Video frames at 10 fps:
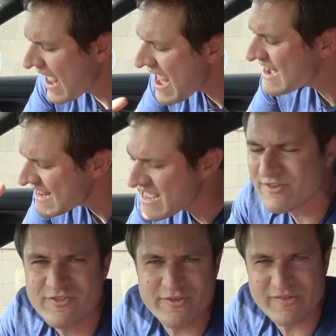eight
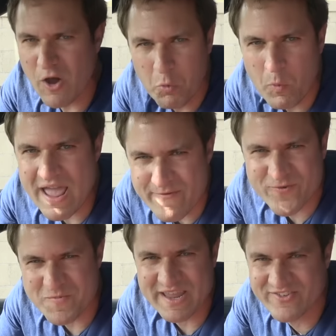inches away
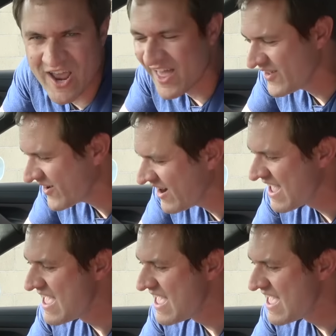from each other.